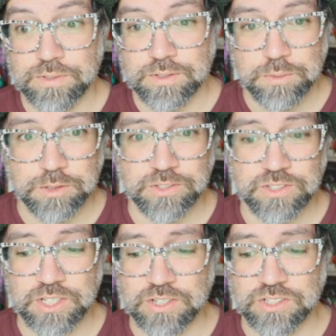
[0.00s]
put
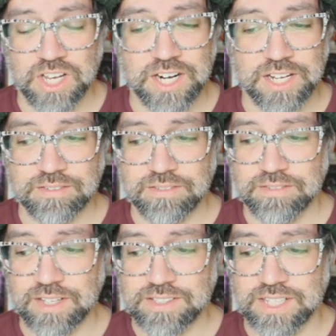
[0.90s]
stickers on it.
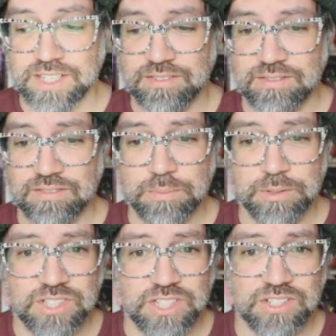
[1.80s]
That's it.
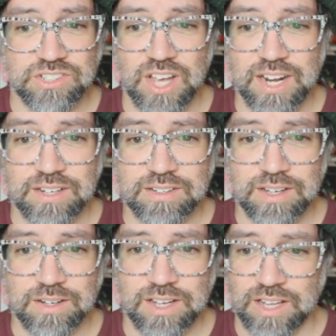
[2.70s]
Put stickers on it
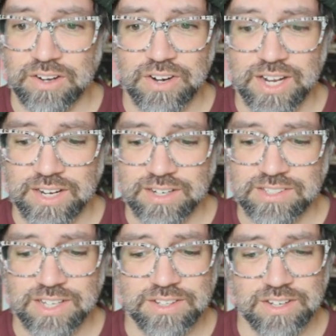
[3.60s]
and color it in.
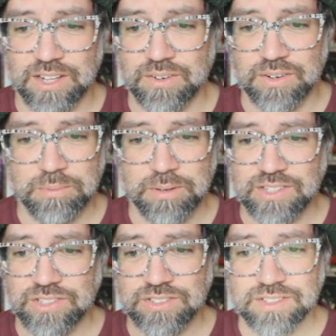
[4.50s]
It's another coloring page.